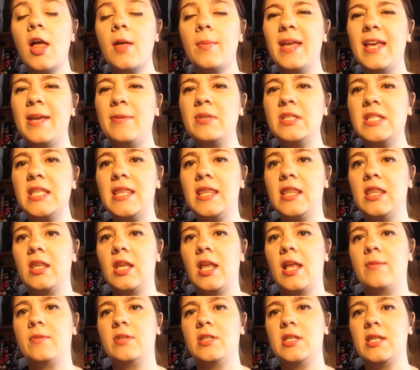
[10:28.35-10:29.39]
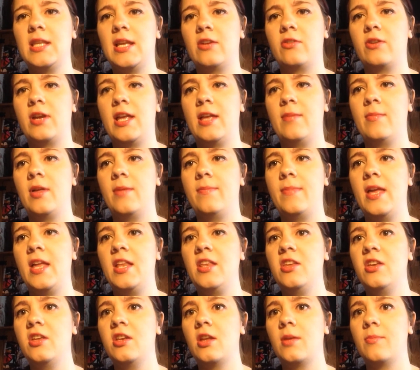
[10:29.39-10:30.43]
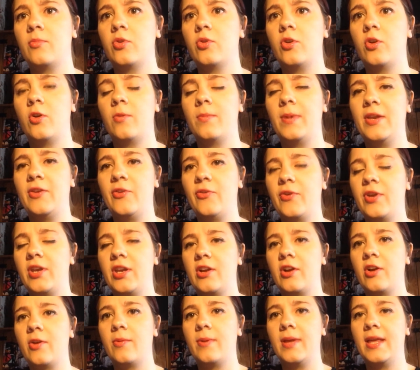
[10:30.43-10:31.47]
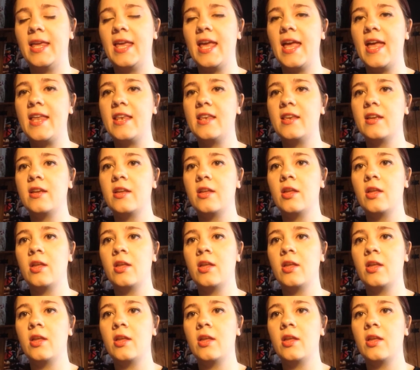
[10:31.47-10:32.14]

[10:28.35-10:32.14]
but it wasn't it wasn't that great in my opinion. I'm probably not going to go again.